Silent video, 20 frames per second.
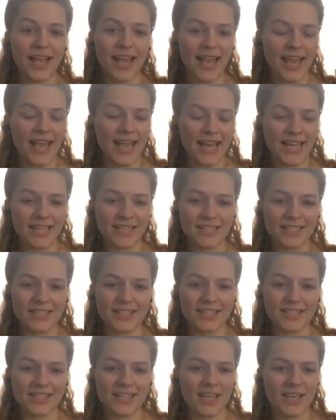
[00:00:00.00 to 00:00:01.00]
And
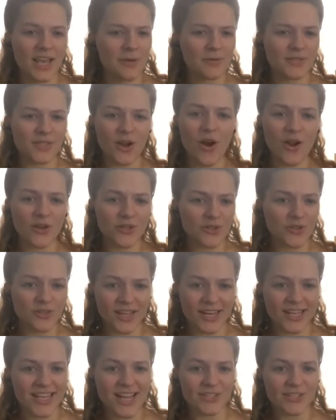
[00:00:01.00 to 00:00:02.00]
it was a concert
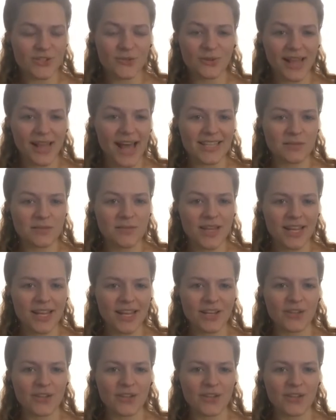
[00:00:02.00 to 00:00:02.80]
that he had to do last minute.